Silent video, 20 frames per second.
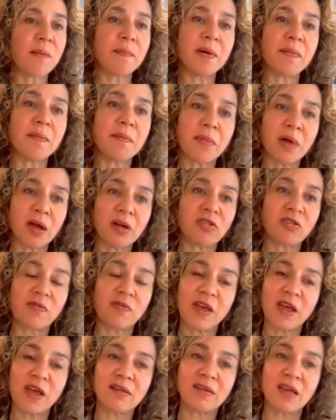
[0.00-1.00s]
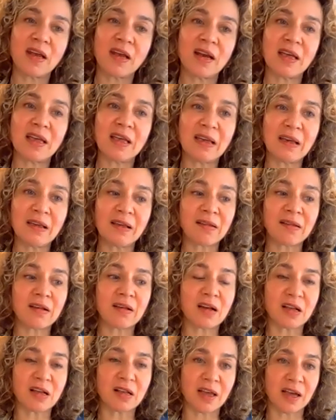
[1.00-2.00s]
but much of that data is
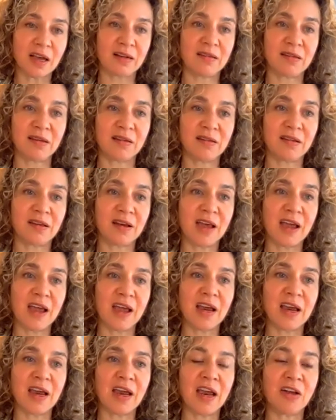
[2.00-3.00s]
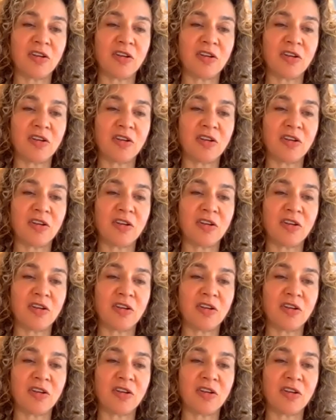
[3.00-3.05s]
collected today.